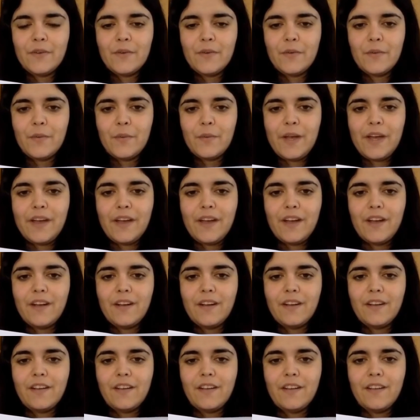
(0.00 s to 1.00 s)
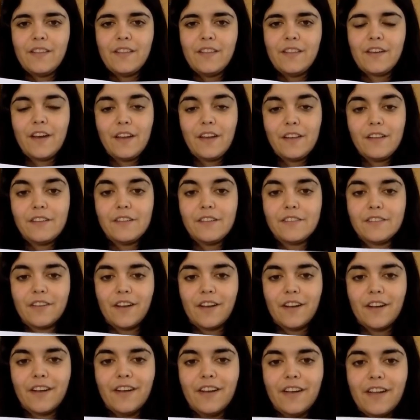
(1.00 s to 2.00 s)
where the colors
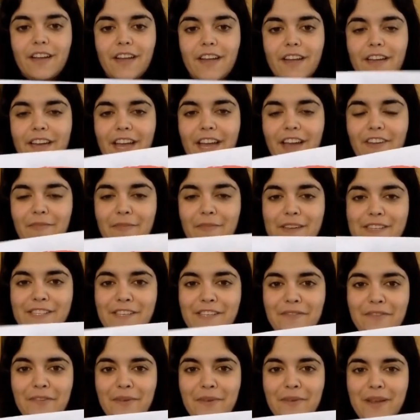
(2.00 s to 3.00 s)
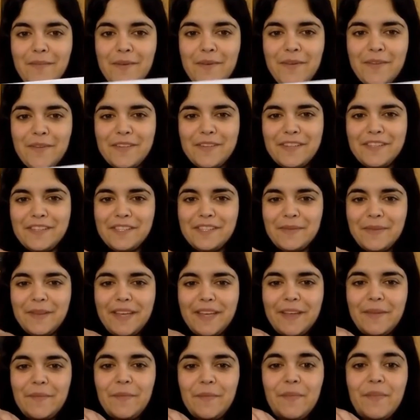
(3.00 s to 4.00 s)
are, and I could have myself a rainbow to
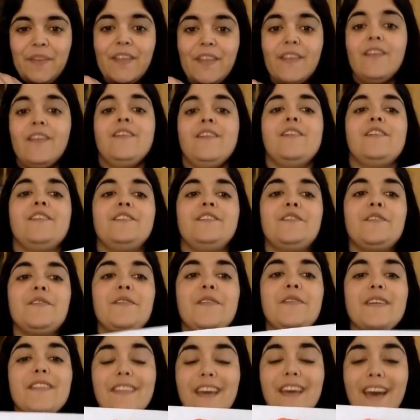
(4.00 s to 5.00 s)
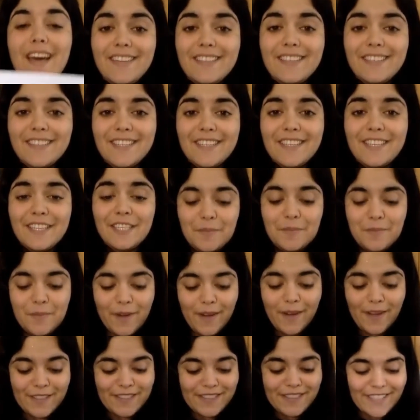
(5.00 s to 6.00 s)
display. So that is today's
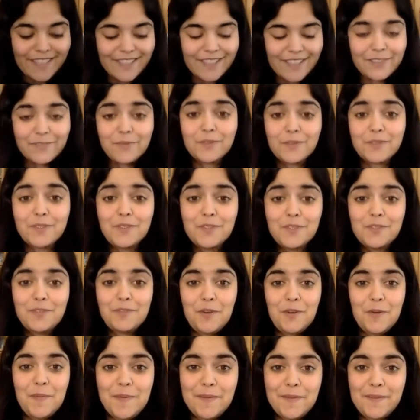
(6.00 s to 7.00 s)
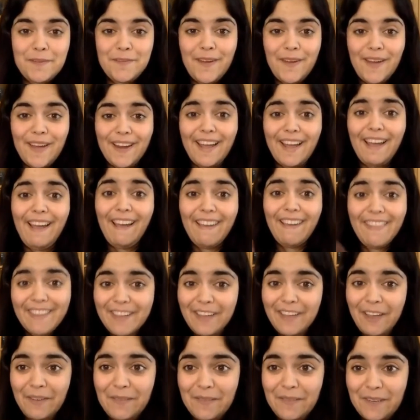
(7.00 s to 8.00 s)
project. This was super fun. I think
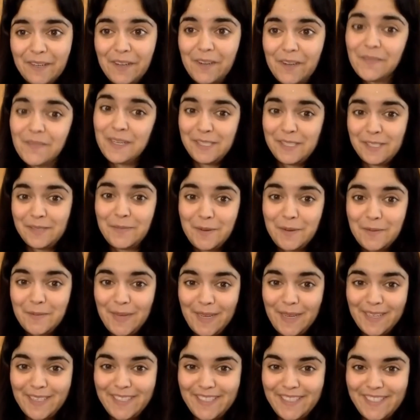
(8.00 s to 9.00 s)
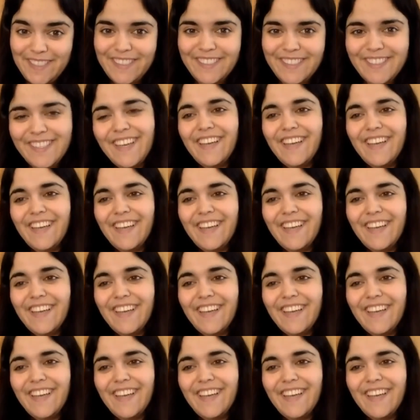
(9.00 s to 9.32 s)
I'm gonna go make some more pictures.